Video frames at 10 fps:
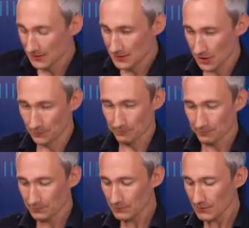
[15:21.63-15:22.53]
So
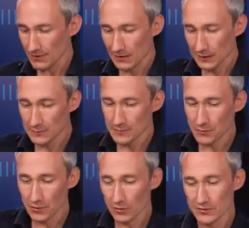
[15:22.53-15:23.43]
a little bit
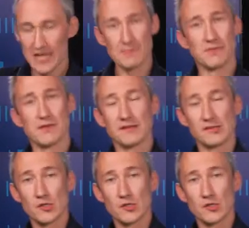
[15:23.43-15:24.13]
more depth into